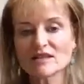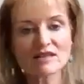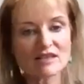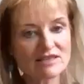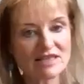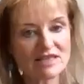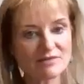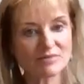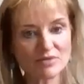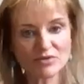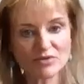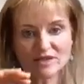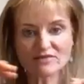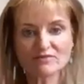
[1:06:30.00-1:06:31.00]
there's that
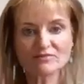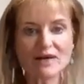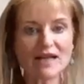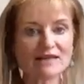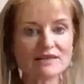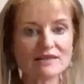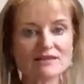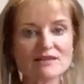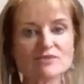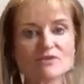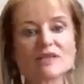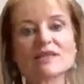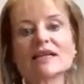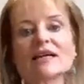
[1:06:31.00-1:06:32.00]
point of balance
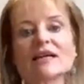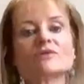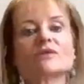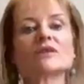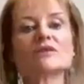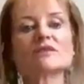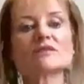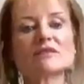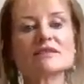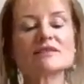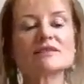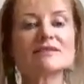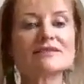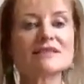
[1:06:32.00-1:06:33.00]
where the equinox
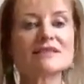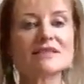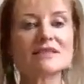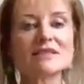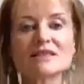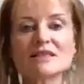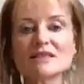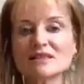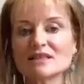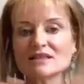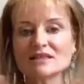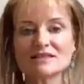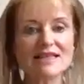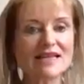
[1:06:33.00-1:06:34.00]
is
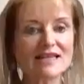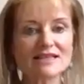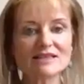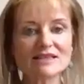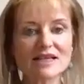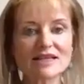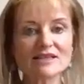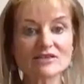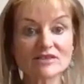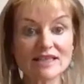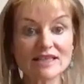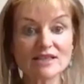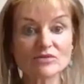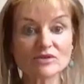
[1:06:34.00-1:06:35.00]
day and night are
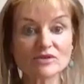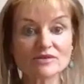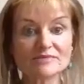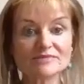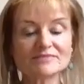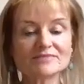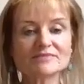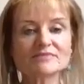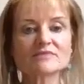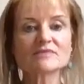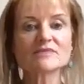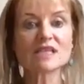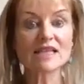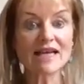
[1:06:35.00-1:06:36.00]
equal,
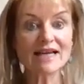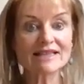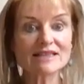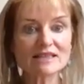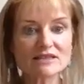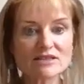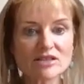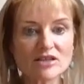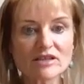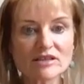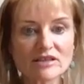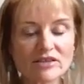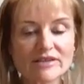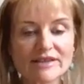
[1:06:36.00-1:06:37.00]
light and
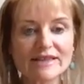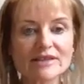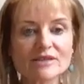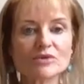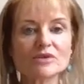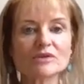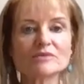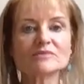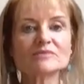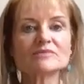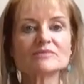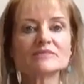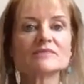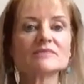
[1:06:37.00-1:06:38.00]
dark are equal.
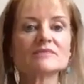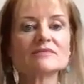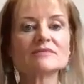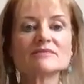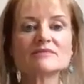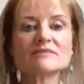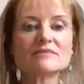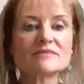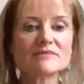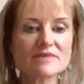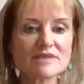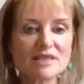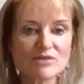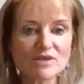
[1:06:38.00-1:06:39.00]

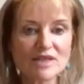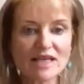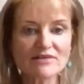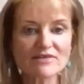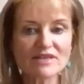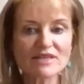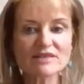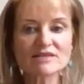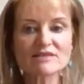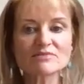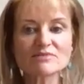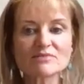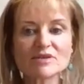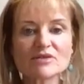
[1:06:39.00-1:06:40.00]
So we have this
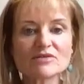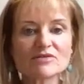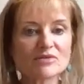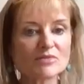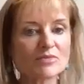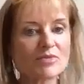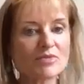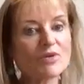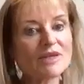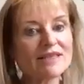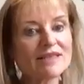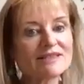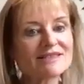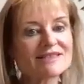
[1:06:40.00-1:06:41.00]
beautiful
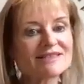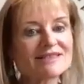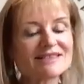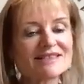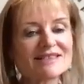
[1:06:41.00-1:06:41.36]
point